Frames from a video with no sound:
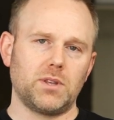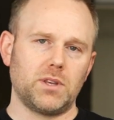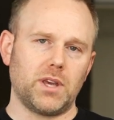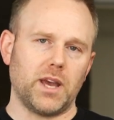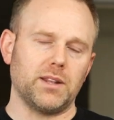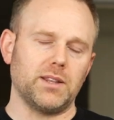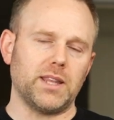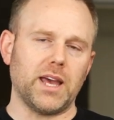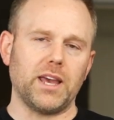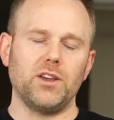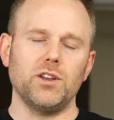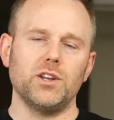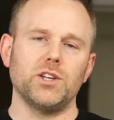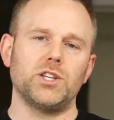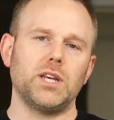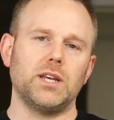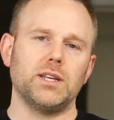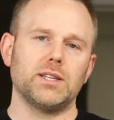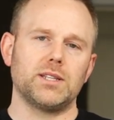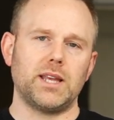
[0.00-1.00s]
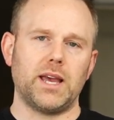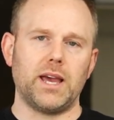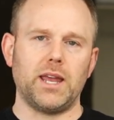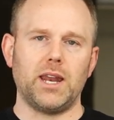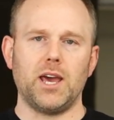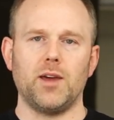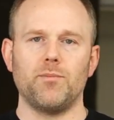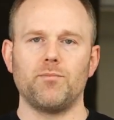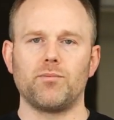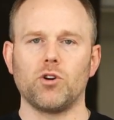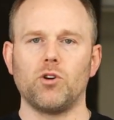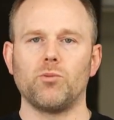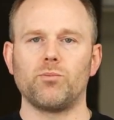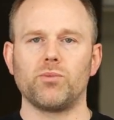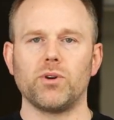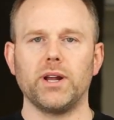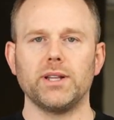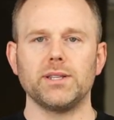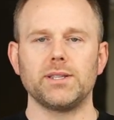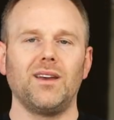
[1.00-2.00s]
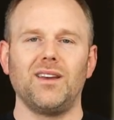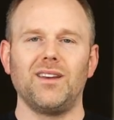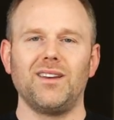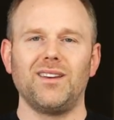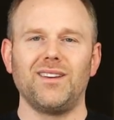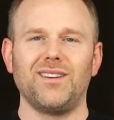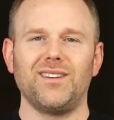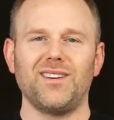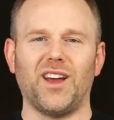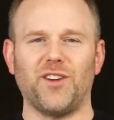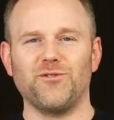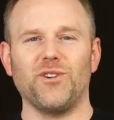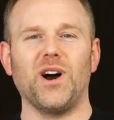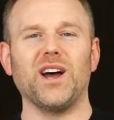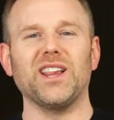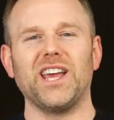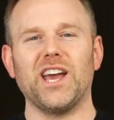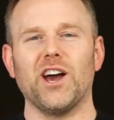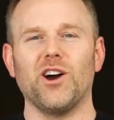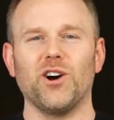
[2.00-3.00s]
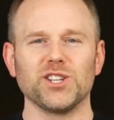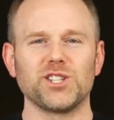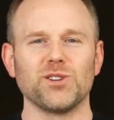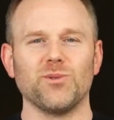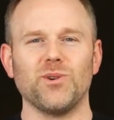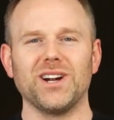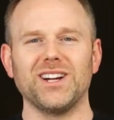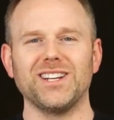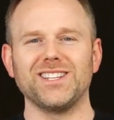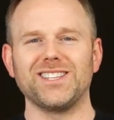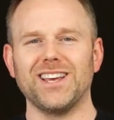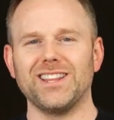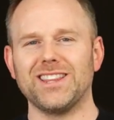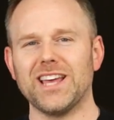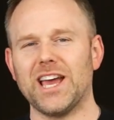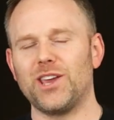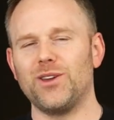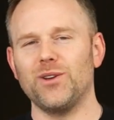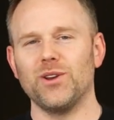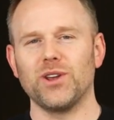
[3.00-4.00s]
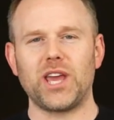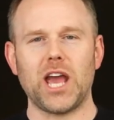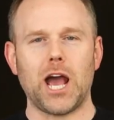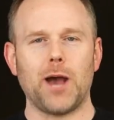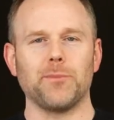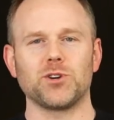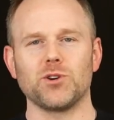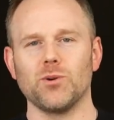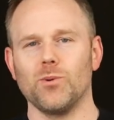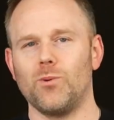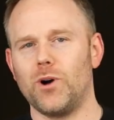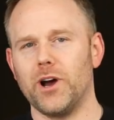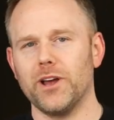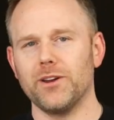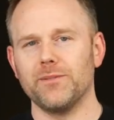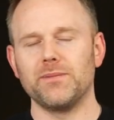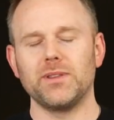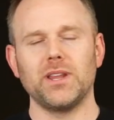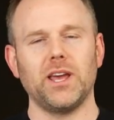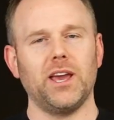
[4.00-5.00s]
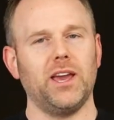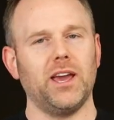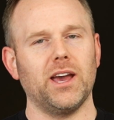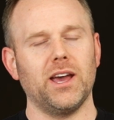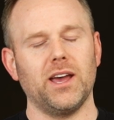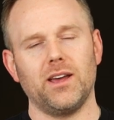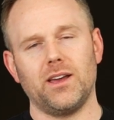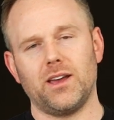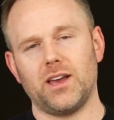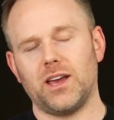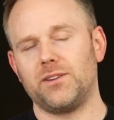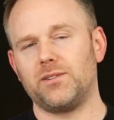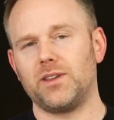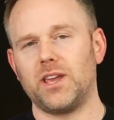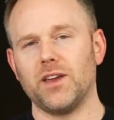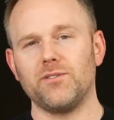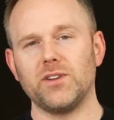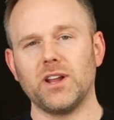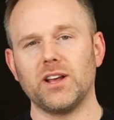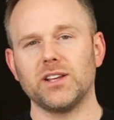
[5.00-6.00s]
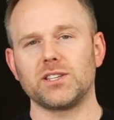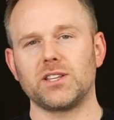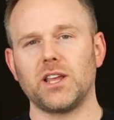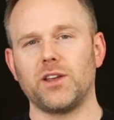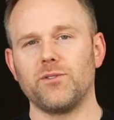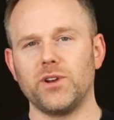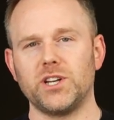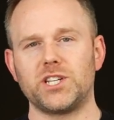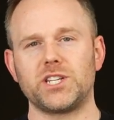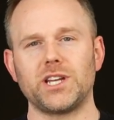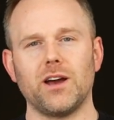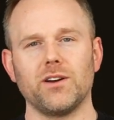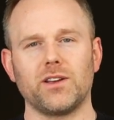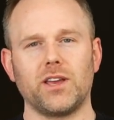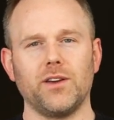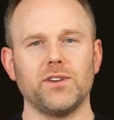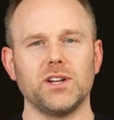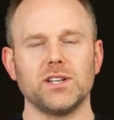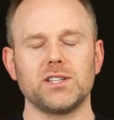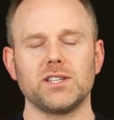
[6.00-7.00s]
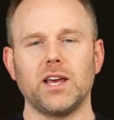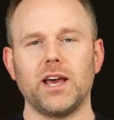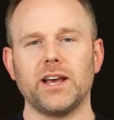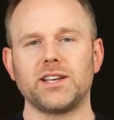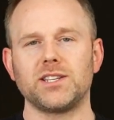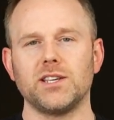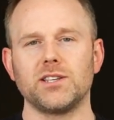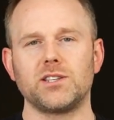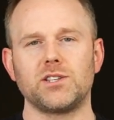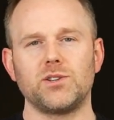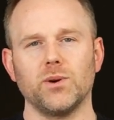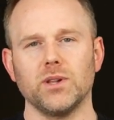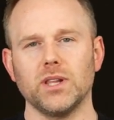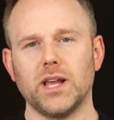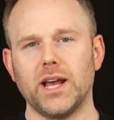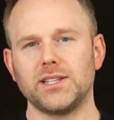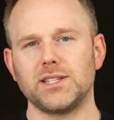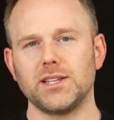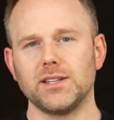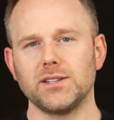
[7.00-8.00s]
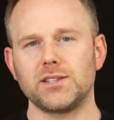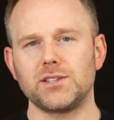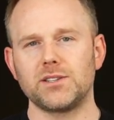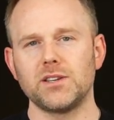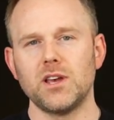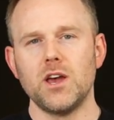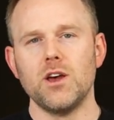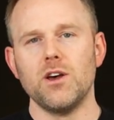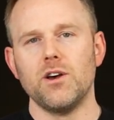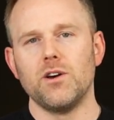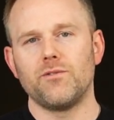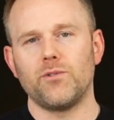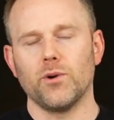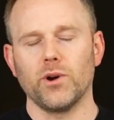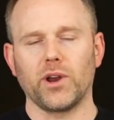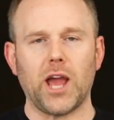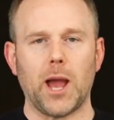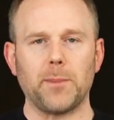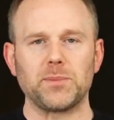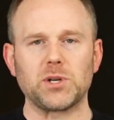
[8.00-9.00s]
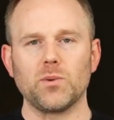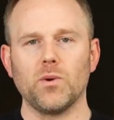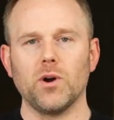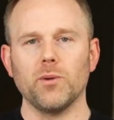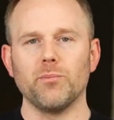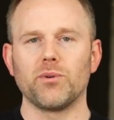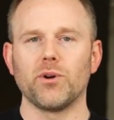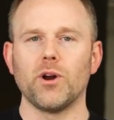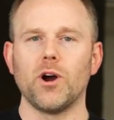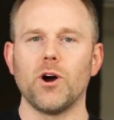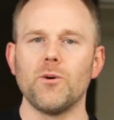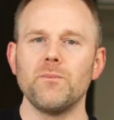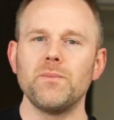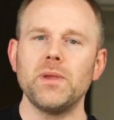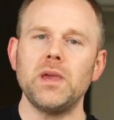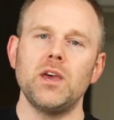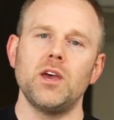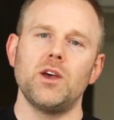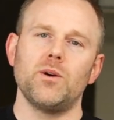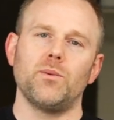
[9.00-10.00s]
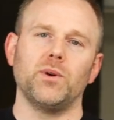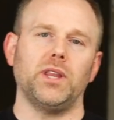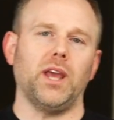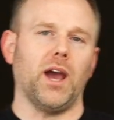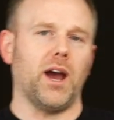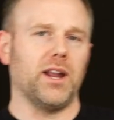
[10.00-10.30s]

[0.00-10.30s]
Again, thank you to Cheetah Stand and ProPrints. And finally, I also wanted to say thank you to Capture One. They'd reached out, given us access to a license for Capture One Pro with the